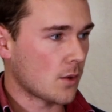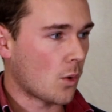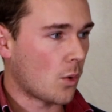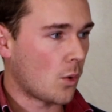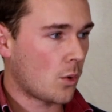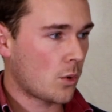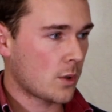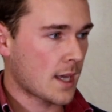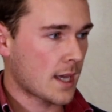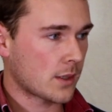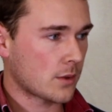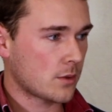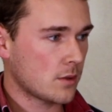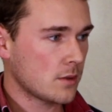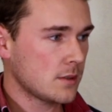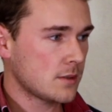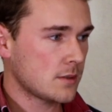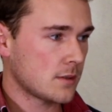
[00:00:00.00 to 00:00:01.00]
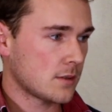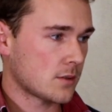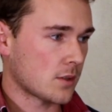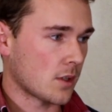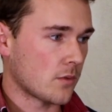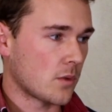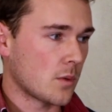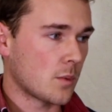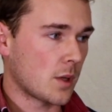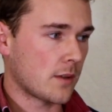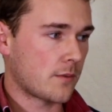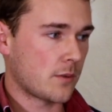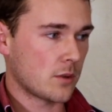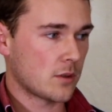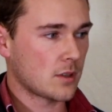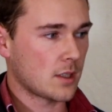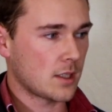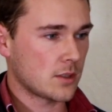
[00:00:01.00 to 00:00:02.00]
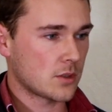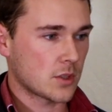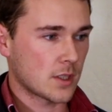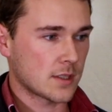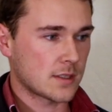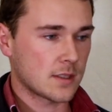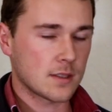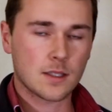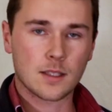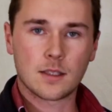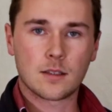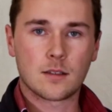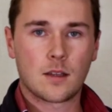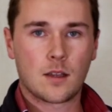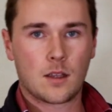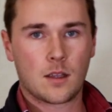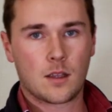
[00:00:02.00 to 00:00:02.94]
all categories. So if you're interested in